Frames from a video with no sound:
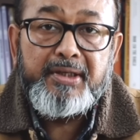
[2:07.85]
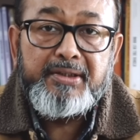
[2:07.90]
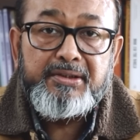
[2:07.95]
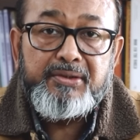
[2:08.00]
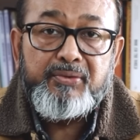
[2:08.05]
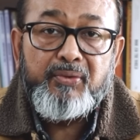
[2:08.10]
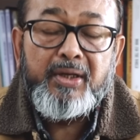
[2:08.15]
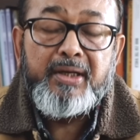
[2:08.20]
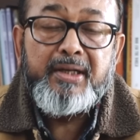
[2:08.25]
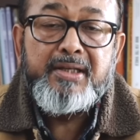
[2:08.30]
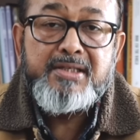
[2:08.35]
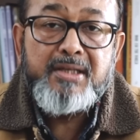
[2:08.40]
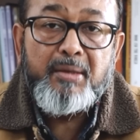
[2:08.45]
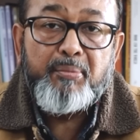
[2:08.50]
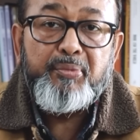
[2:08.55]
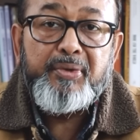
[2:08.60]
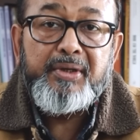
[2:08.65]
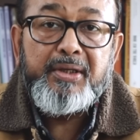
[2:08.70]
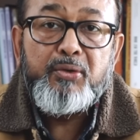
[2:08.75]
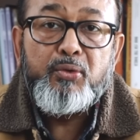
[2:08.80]
Kejriwal as
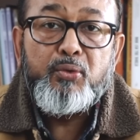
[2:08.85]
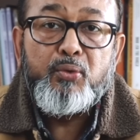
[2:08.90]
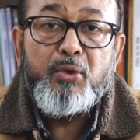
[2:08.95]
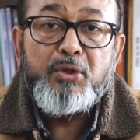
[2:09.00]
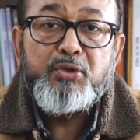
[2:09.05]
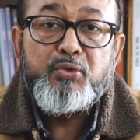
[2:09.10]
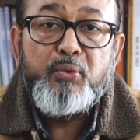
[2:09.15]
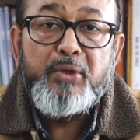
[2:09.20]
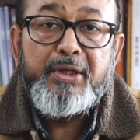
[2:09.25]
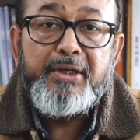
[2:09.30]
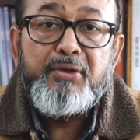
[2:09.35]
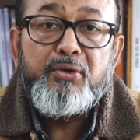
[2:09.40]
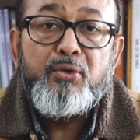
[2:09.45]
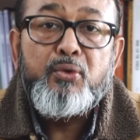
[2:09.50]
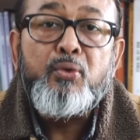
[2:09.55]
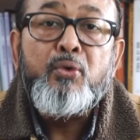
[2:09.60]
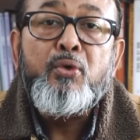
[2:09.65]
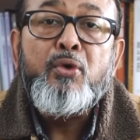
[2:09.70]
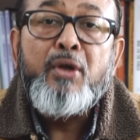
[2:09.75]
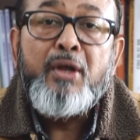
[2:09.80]
somebody who was willing
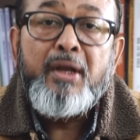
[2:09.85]
to